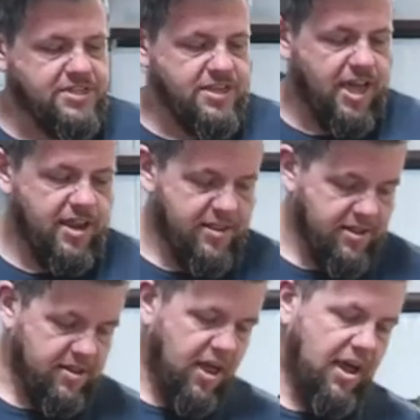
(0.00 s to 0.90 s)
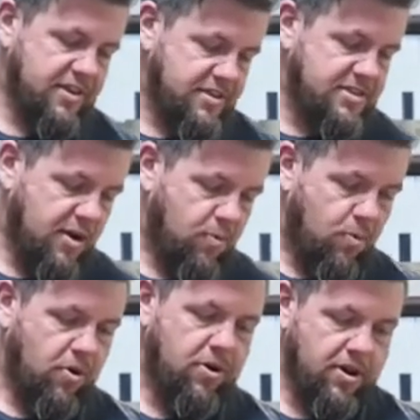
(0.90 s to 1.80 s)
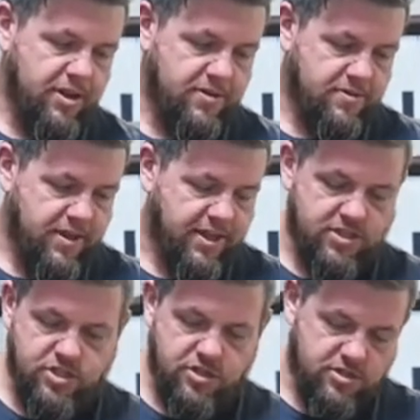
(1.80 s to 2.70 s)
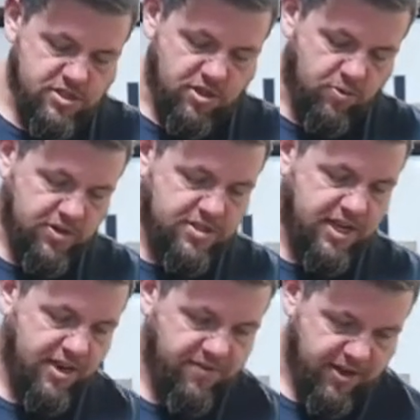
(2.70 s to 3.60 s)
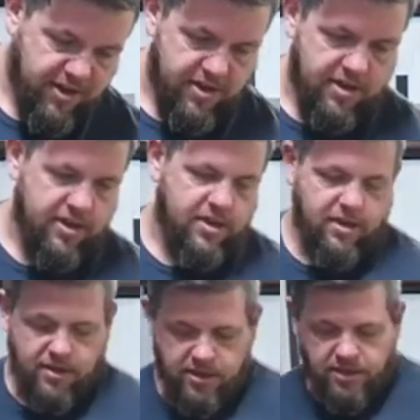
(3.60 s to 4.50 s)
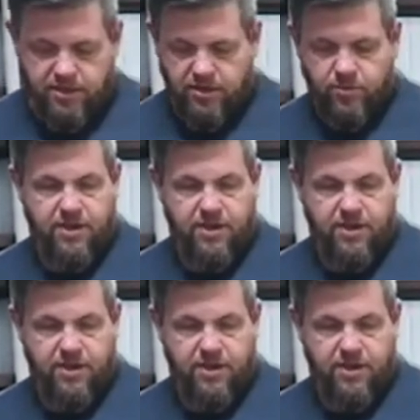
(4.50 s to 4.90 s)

it does not, the lock does not work on it like it should. So we just have a, you